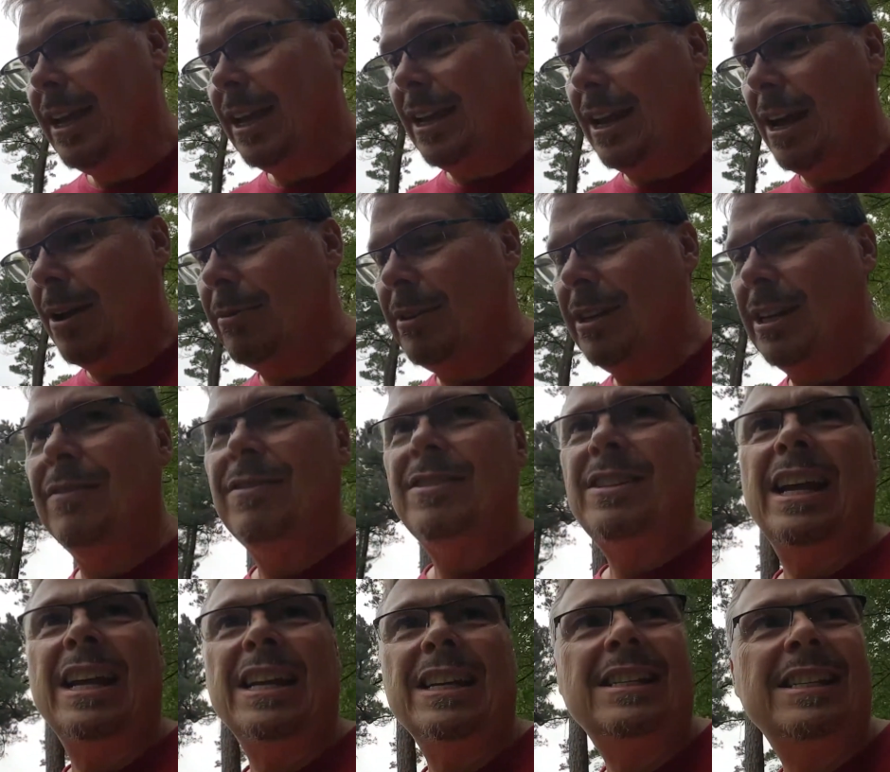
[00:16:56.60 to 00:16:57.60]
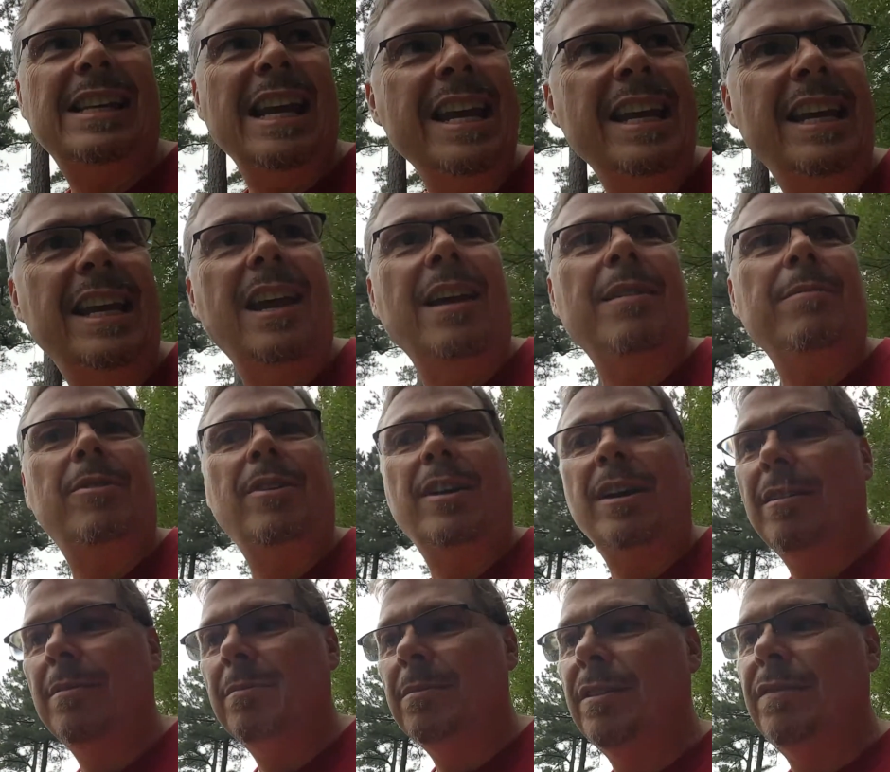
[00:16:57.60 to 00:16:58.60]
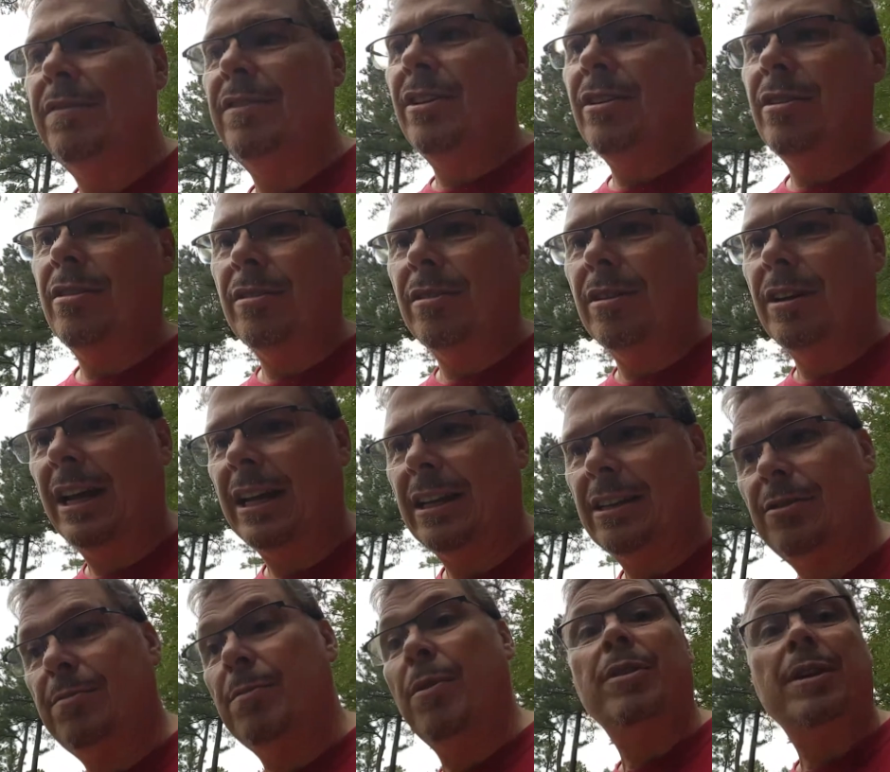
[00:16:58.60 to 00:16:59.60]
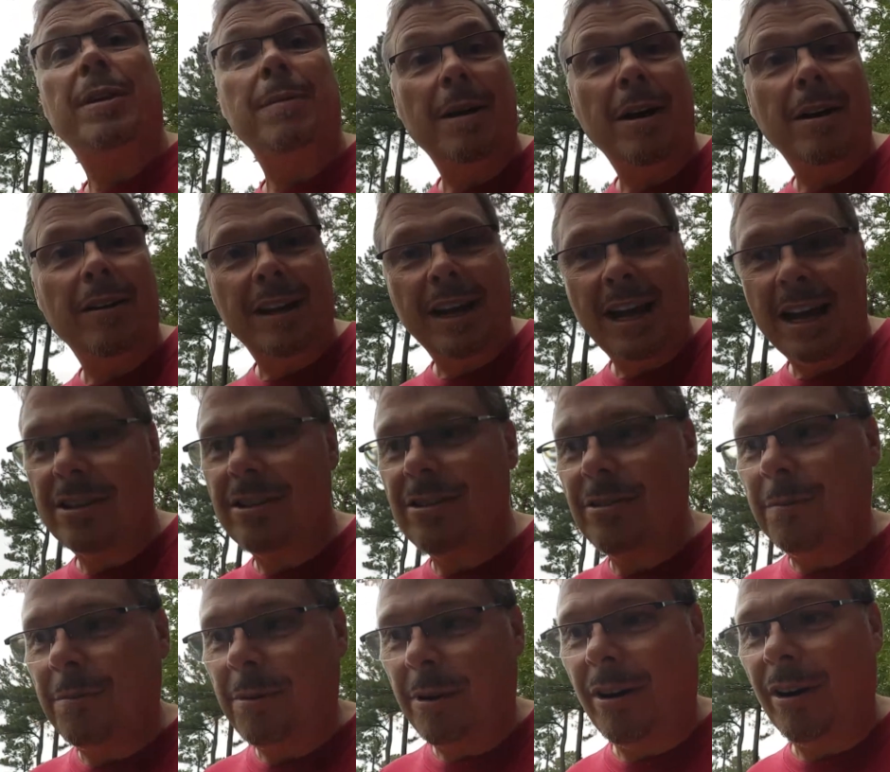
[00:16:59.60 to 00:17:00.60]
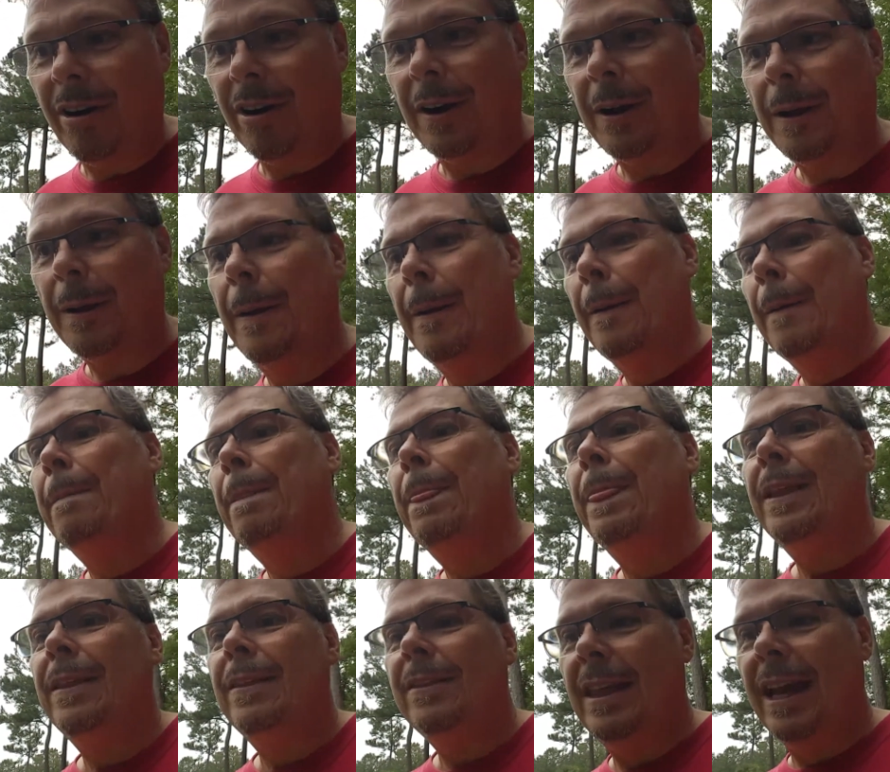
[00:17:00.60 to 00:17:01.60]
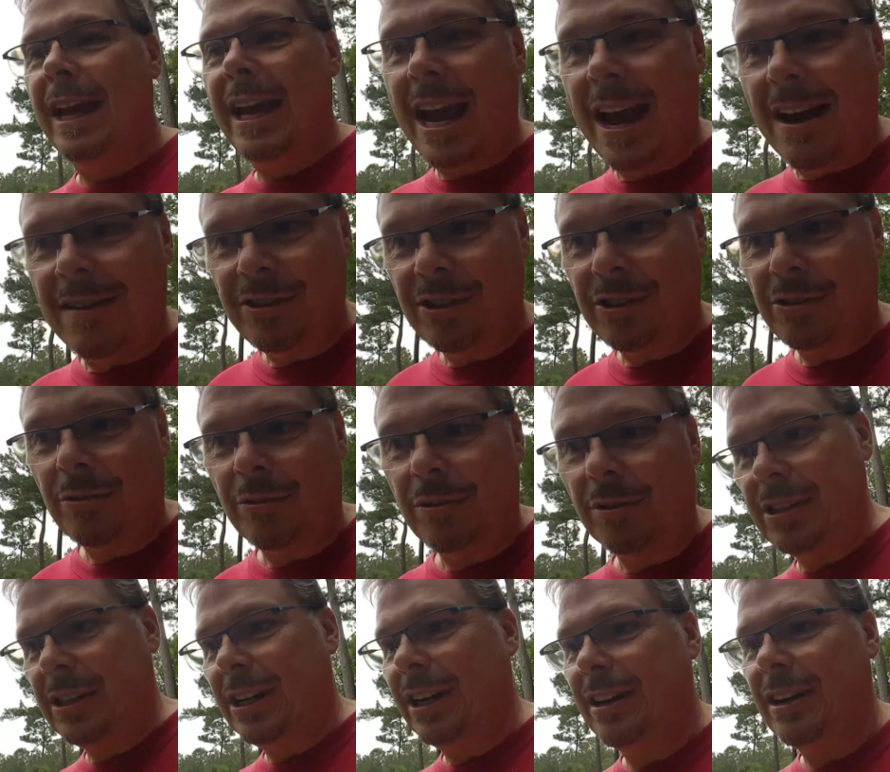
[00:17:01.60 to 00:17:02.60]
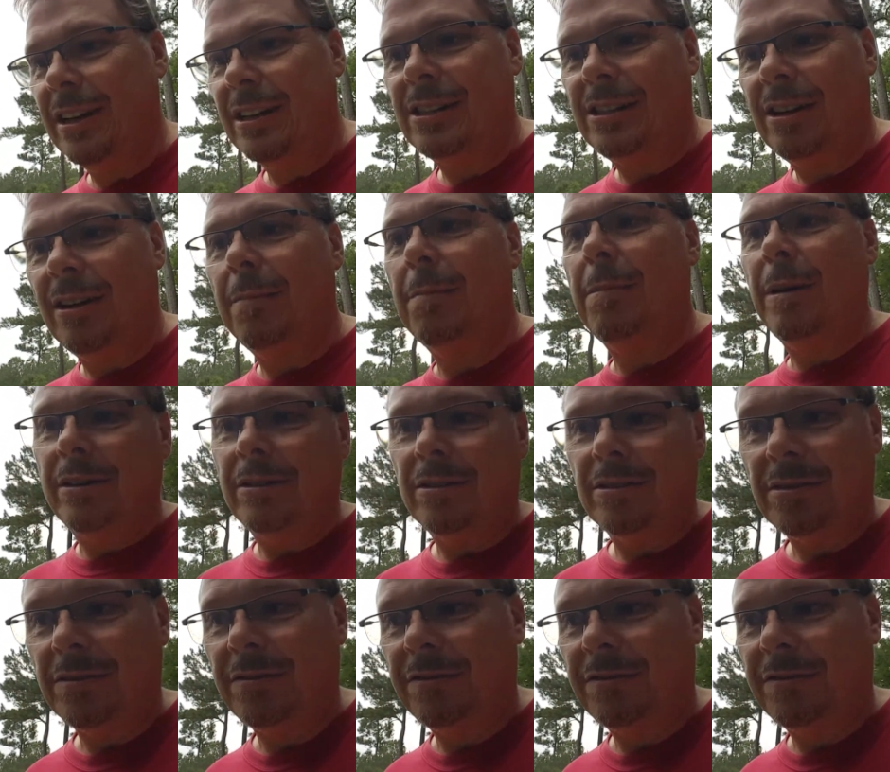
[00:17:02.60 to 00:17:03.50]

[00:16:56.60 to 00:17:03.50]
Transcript: I wouldn't even say a state campground, but if you go to like Smoky Mountain National Park, they have stores there that sell bundles of